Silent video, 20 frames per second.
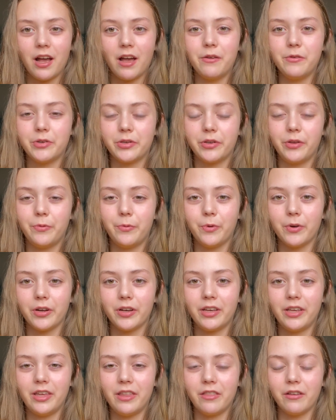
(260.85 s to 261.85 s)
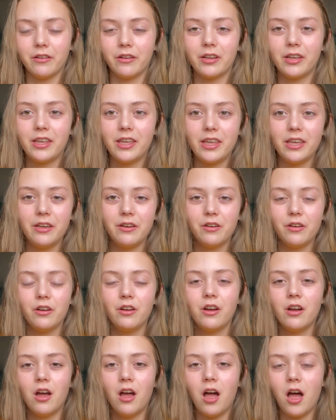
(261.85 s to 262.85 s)
I usually work either
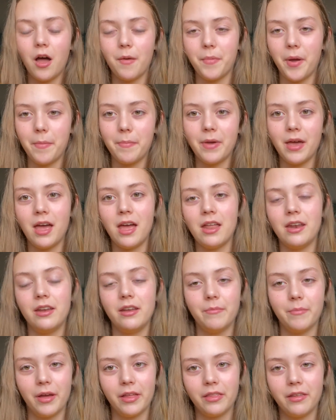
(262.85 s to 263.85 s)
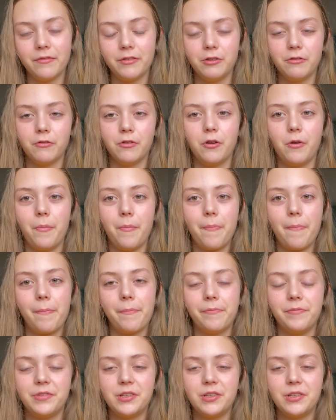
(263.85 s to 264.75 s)
here, on my bed, in my living room.